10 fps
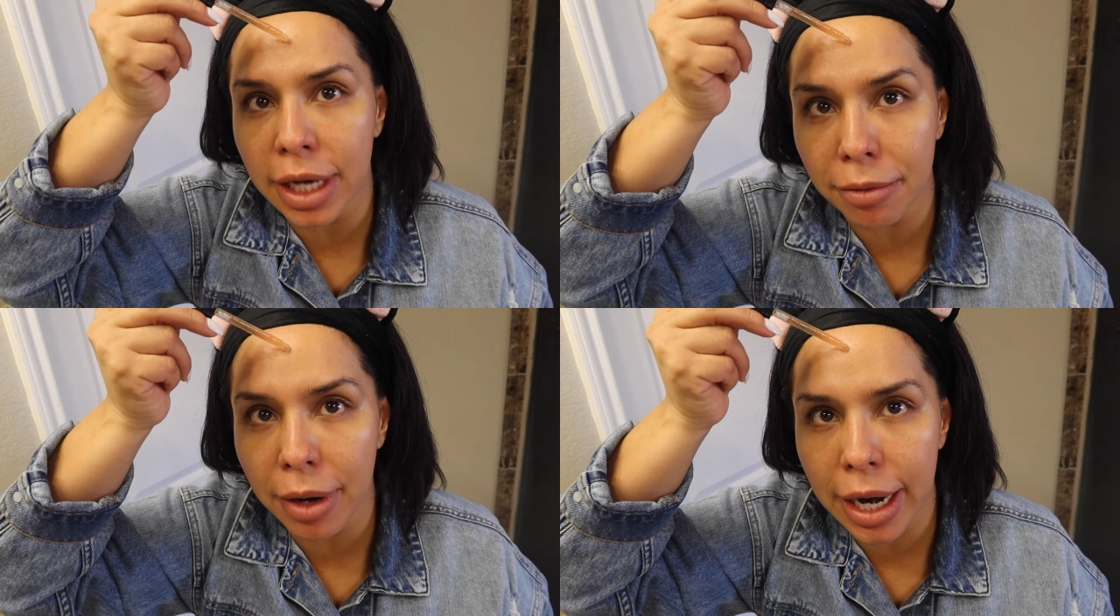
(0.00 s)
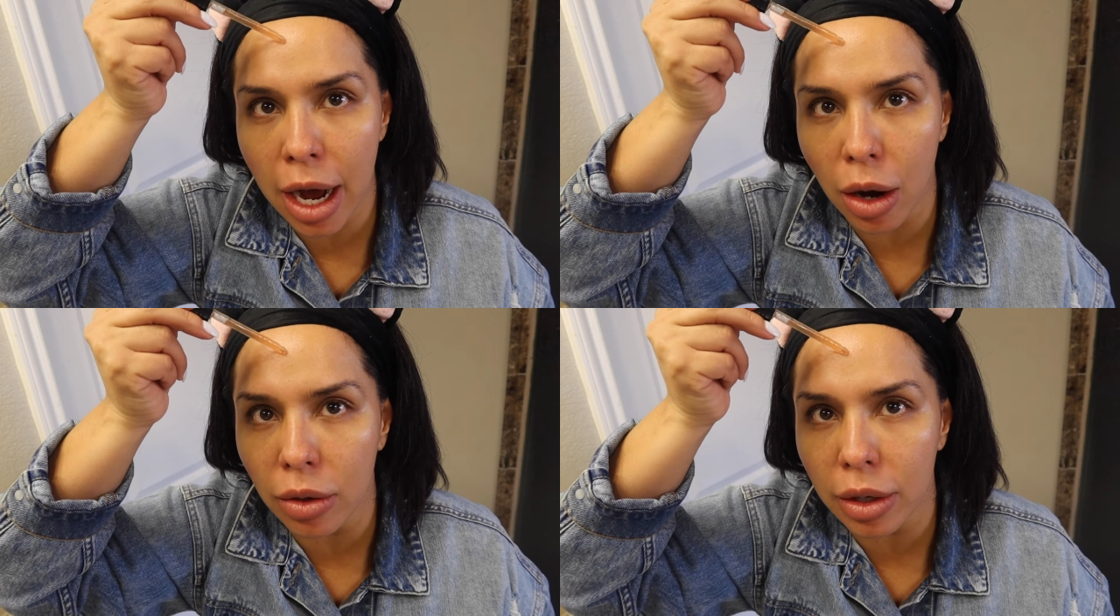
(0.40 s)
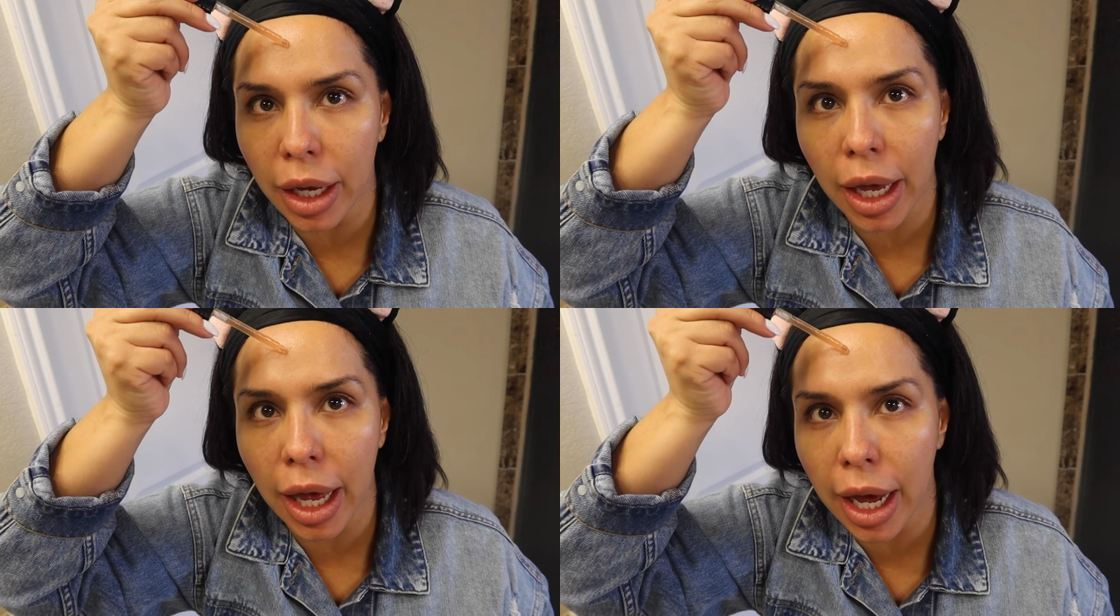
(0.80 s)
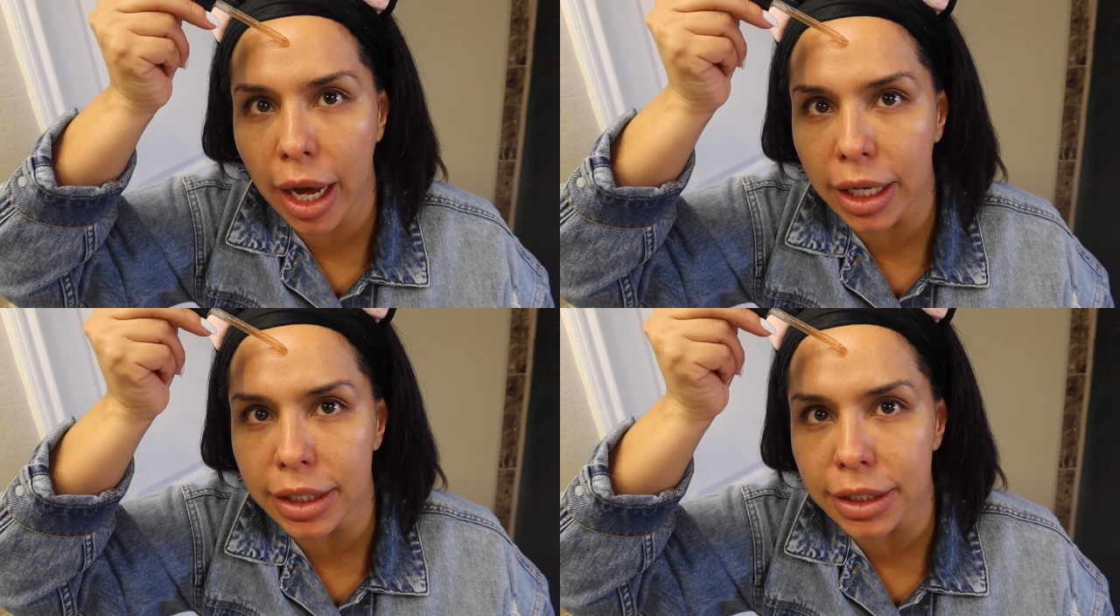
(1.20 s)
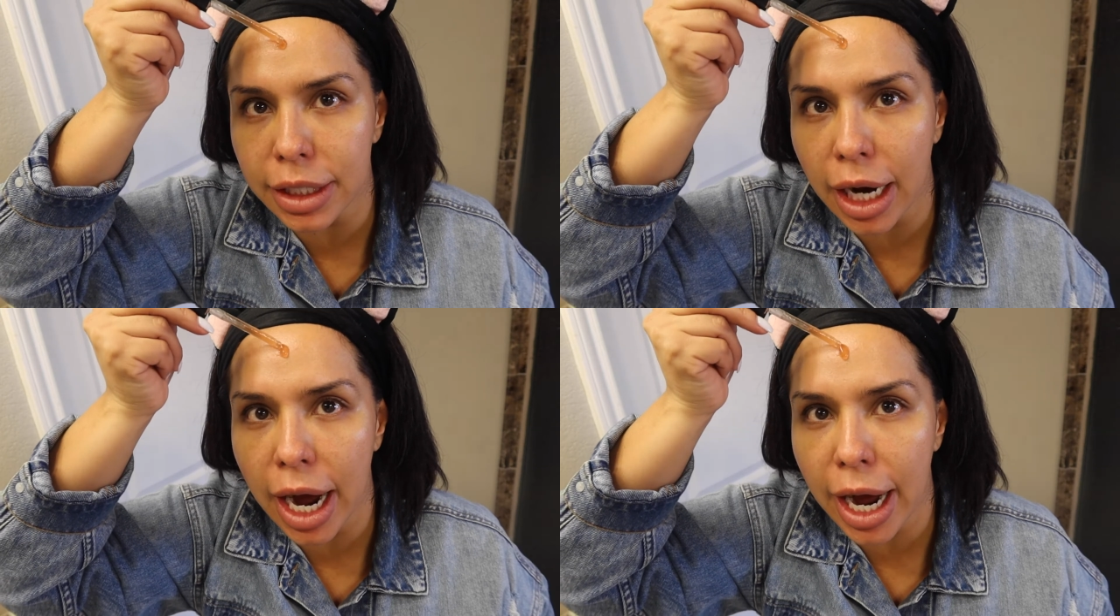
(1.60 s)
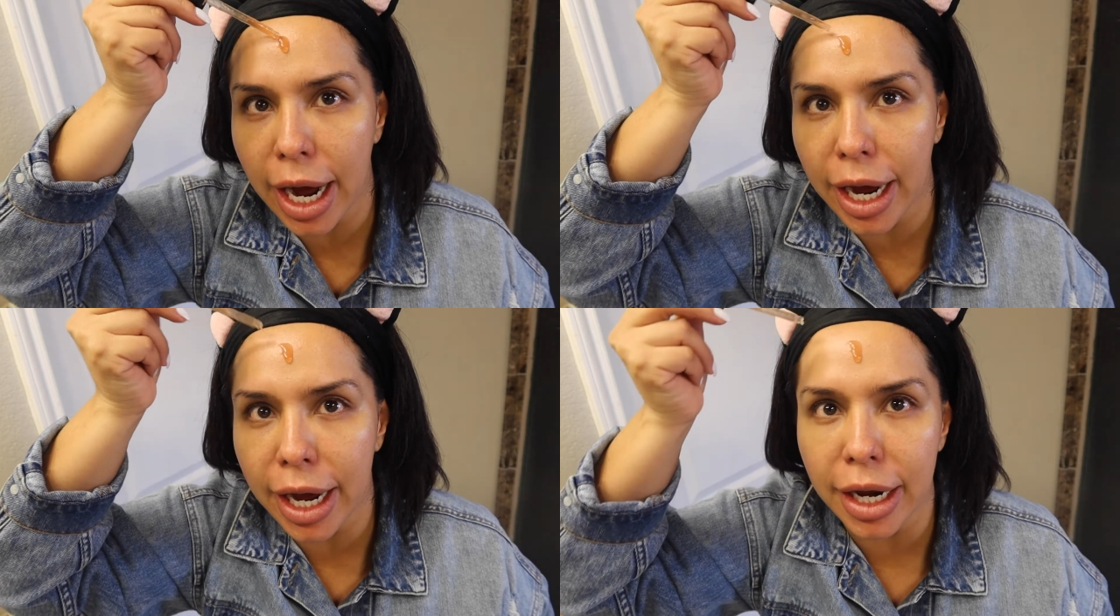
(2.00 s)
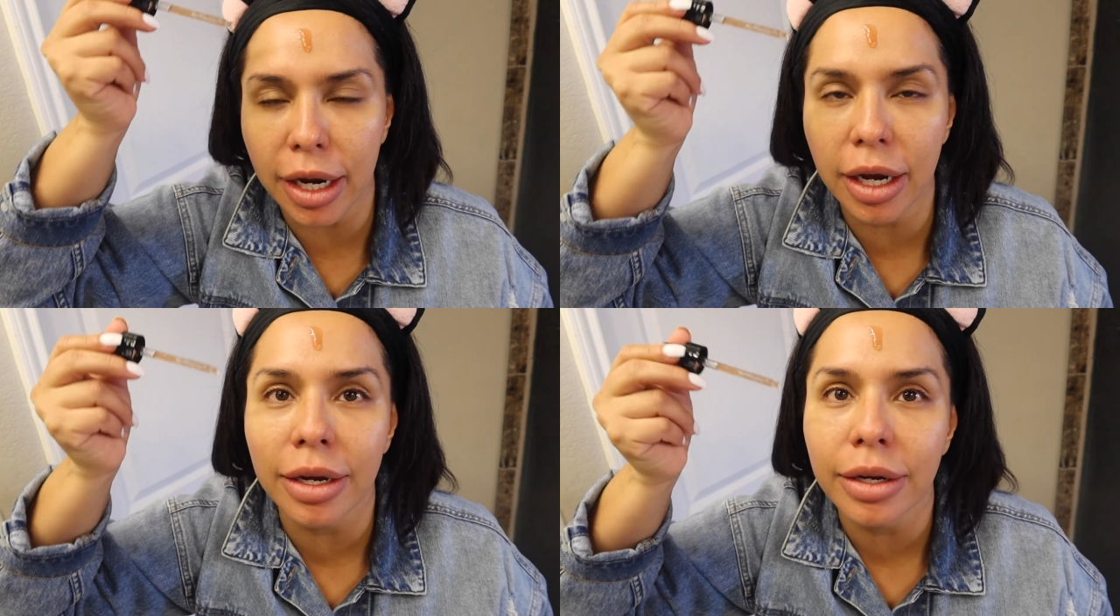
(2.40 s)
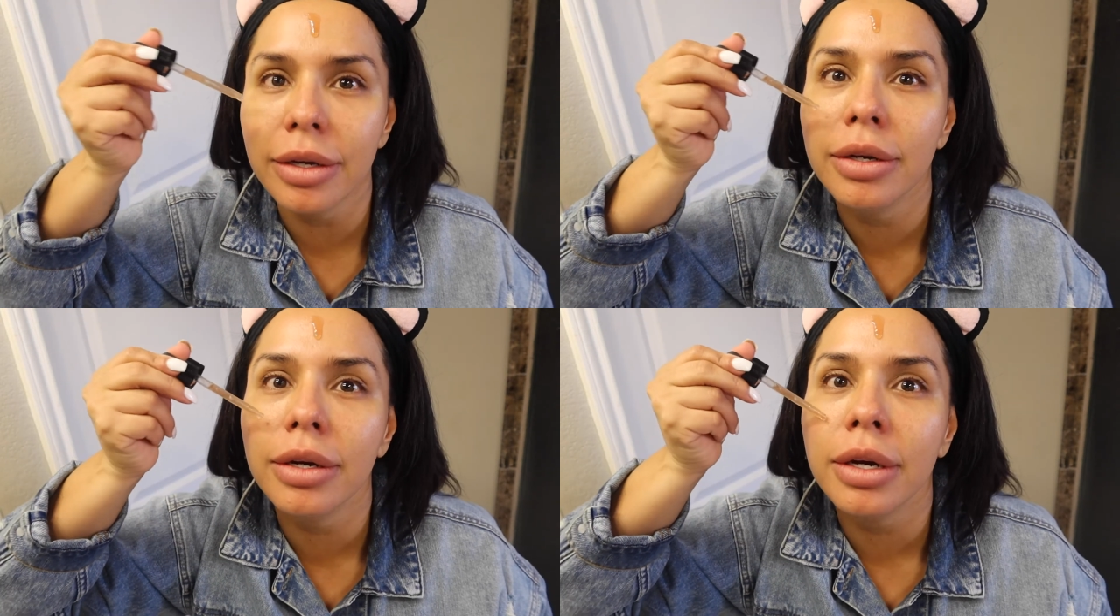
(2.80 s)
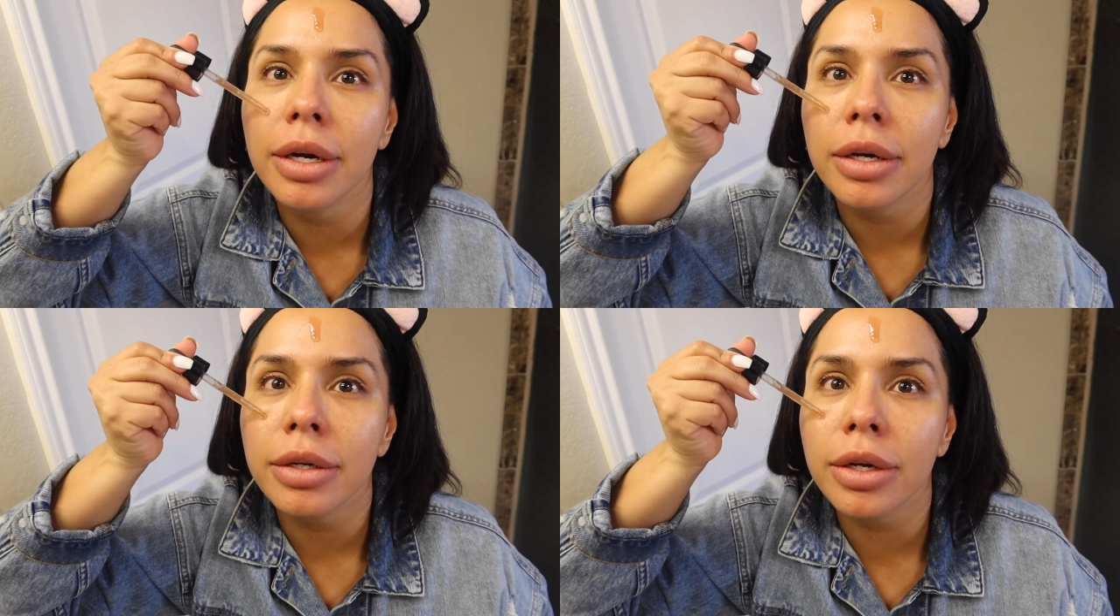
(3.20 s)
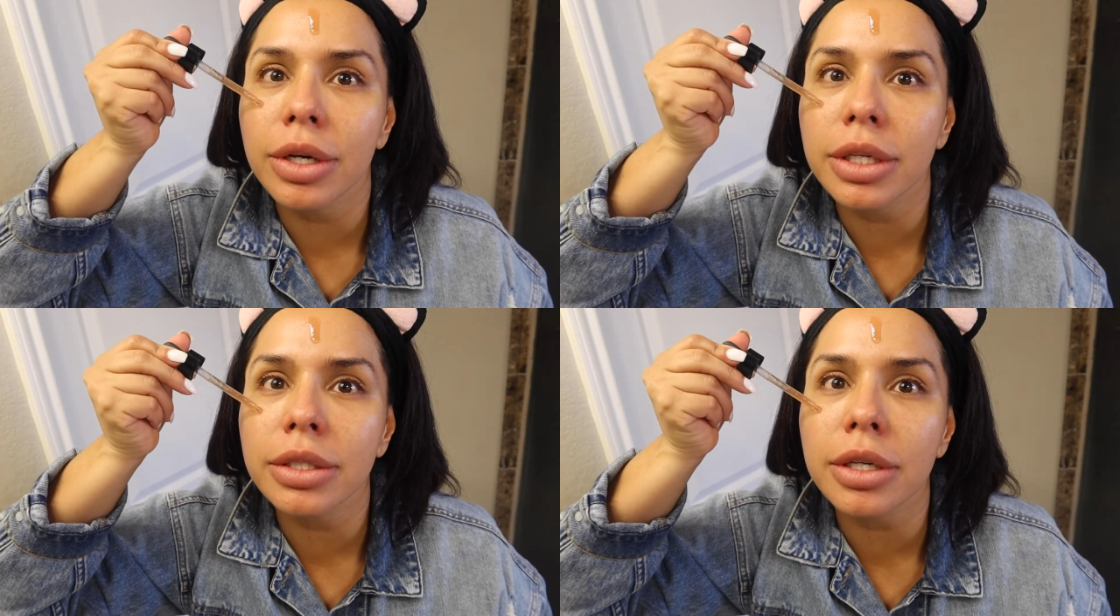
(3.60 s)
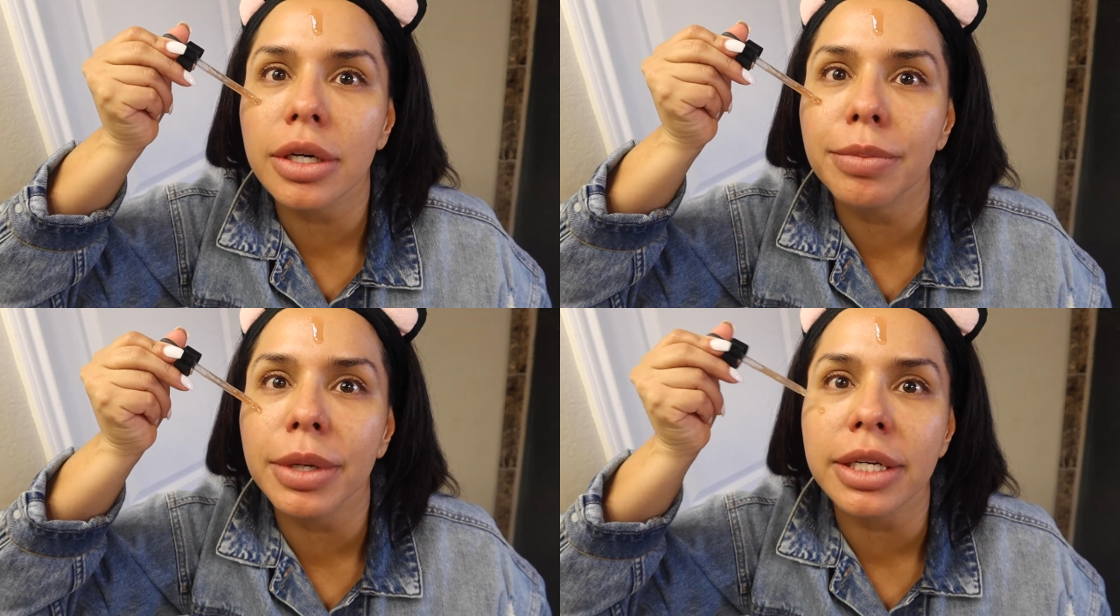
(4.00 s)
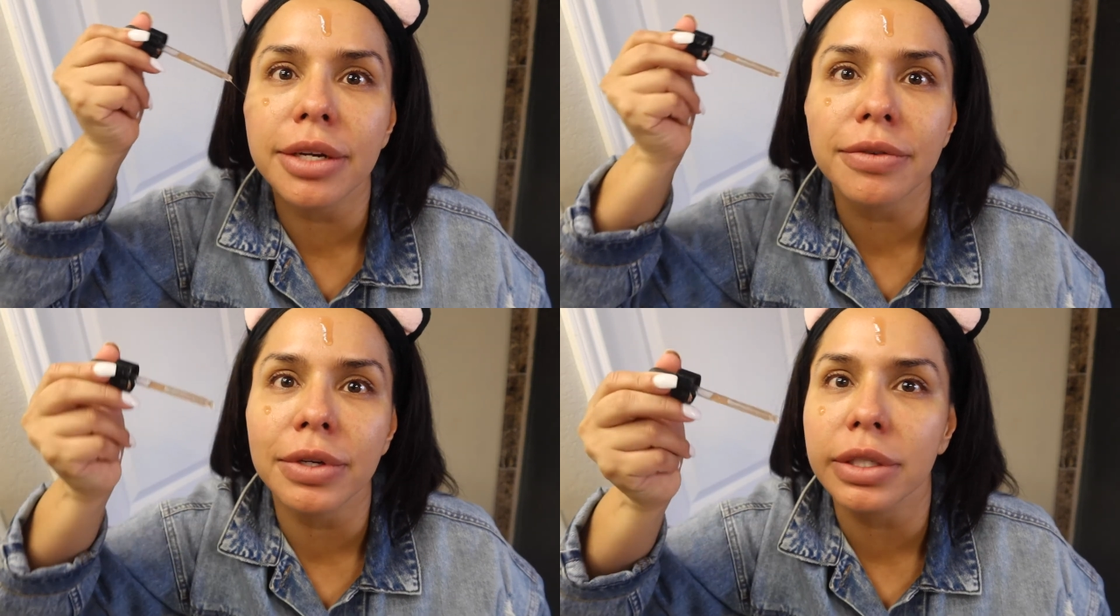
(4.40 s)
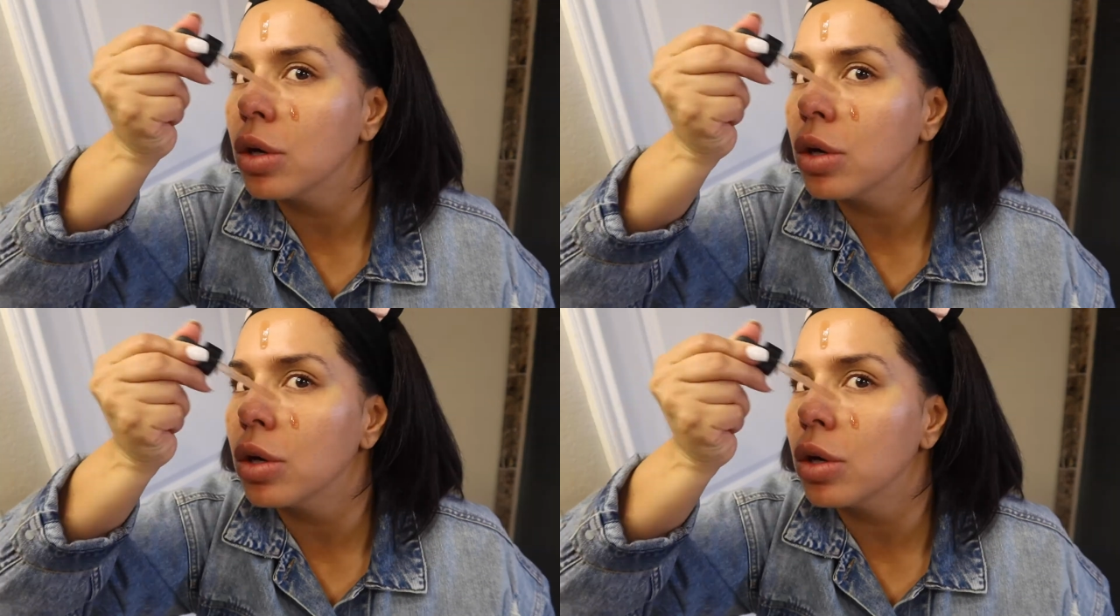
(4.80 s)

I ran out and I noticed a big difference.